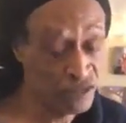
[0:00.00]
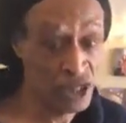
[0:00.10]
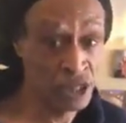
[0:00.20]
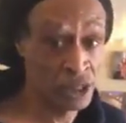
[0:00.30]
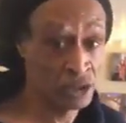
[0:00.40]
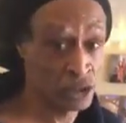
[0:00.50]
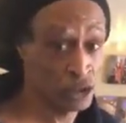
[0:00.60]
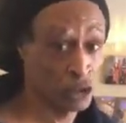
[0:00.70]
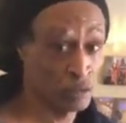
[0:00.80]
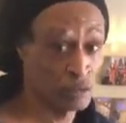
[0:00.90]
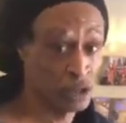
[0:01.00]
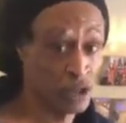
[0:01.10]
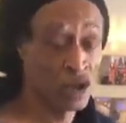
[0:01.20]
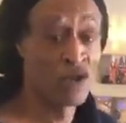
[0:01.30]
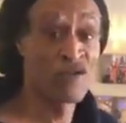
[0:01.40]
15-inch tops
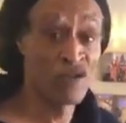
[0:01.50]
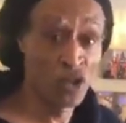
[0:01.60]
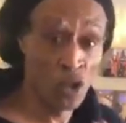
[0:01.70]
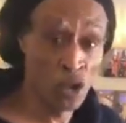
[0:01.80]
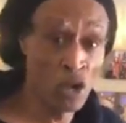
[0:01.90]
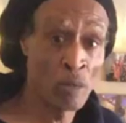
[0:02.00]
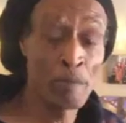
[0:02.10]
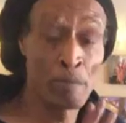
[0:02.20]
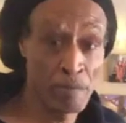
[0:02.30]
for